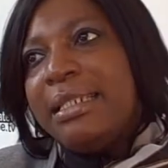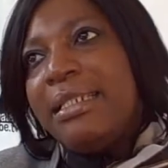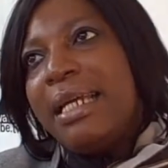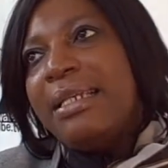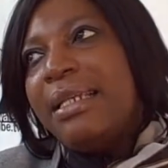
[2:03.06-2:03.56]

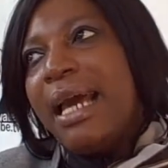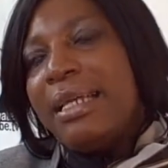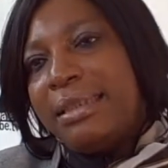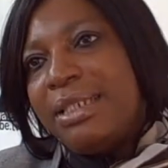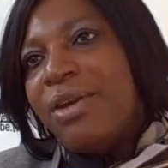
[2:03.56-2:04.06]
in, in the
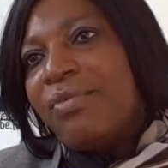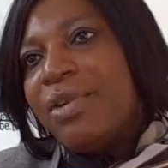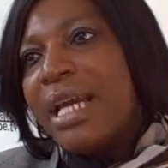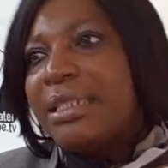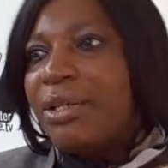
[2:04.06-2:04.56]

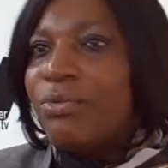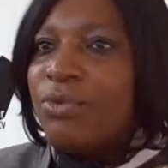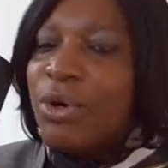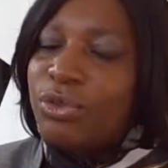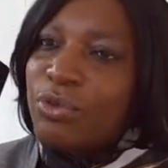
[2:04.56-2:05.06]
CWSA
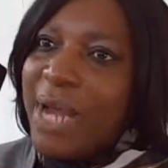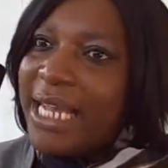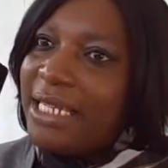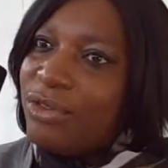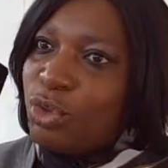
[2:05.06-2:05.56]
we also
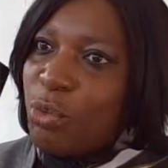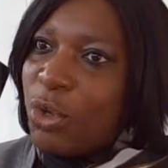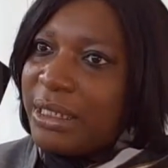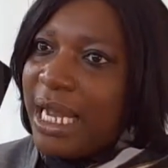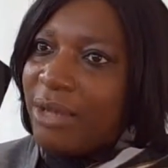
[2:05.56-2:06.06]
work in
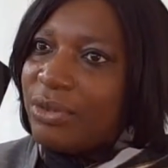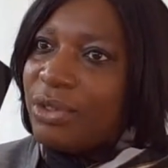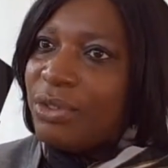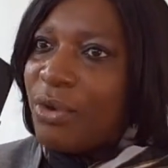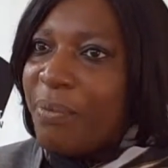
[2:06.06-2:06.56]
small
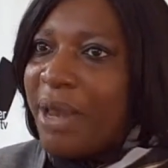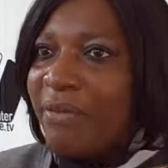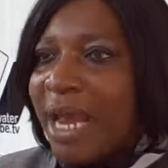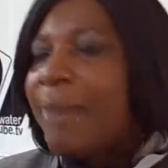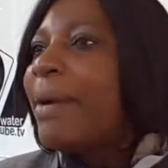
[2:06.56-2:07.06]
towns, you know,
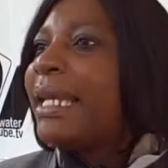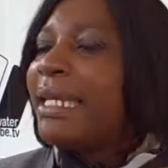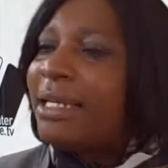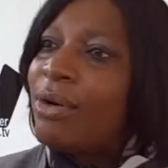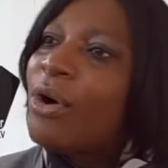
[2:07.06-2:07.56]

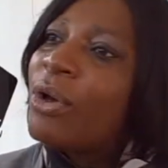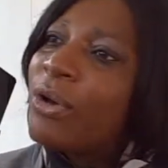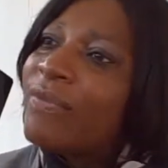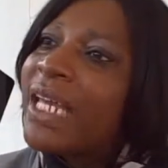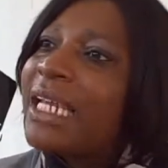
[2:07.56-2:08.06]
peri-urban and yeah.
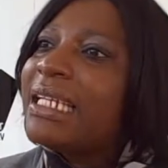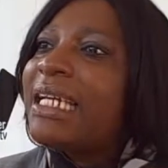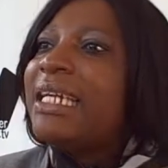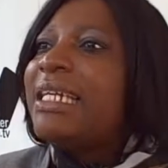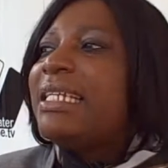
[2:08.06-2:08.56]
all of that
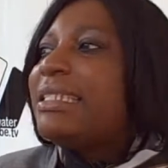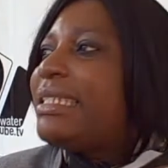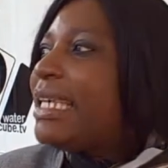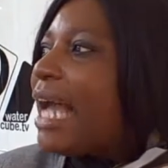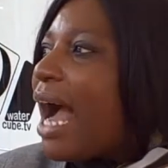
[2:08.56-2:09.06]

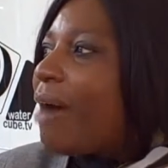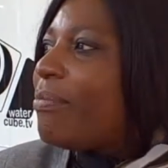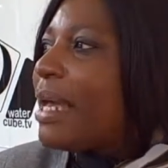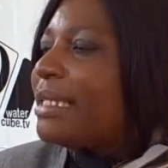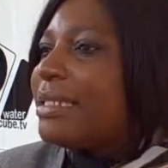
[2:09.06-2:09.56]
see how
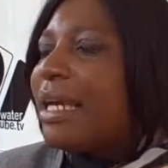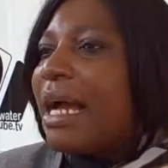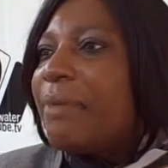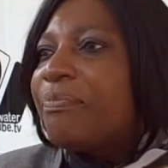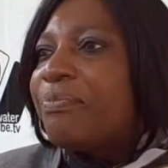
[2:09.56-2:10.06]
best
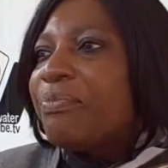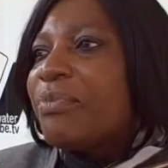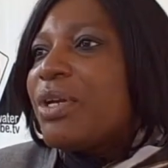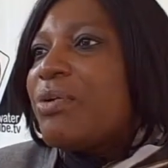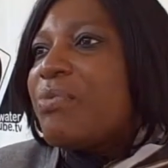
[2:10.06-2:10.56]
uh,
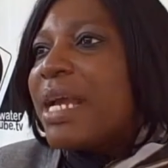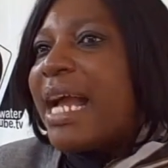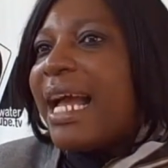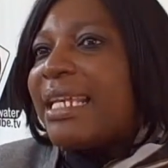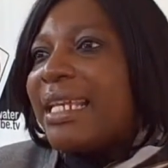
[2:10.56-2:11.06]
we
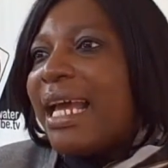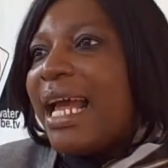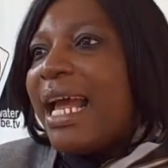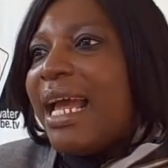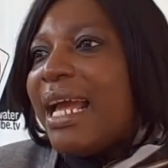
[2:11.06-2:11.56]
can uh,
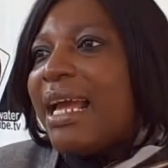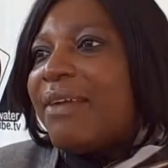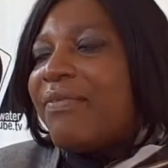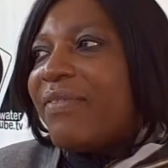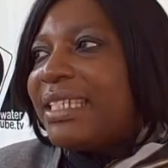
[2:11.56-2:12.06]

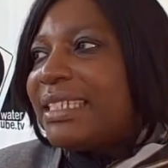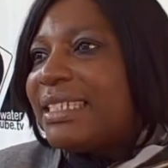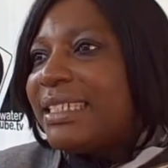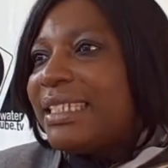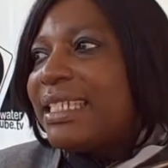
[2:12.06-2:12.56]
uh, fit
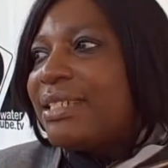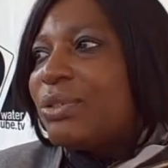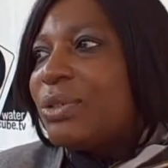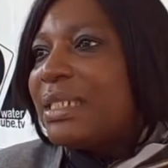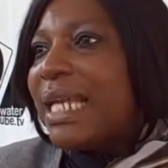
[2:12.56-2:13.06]

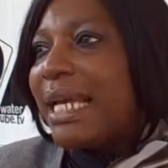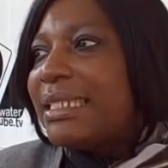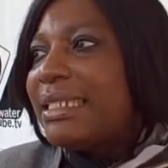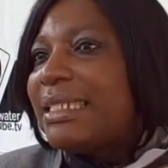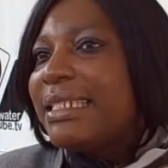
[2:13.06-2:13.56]
into that.